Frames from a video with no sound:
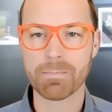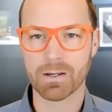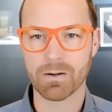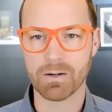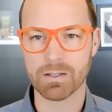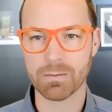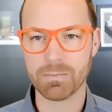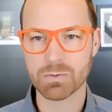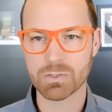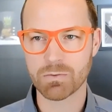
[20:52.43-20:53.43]
All right, let me
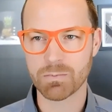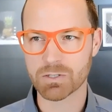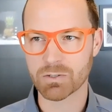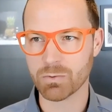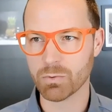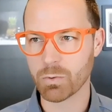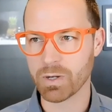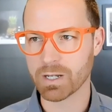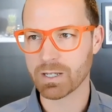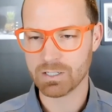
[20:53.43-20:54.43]
switch over to my screen real
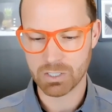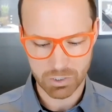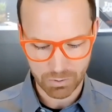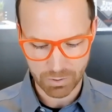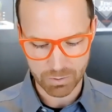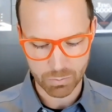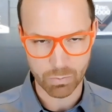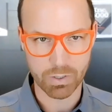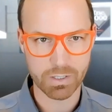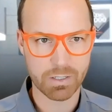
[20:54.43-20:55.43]
quick and just show you this
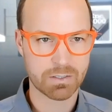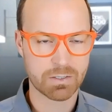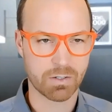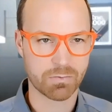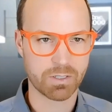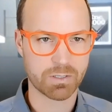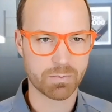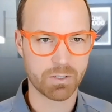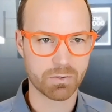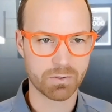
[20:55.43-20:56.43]
one software. It's
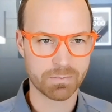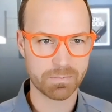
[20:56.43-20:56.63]
pretty cool.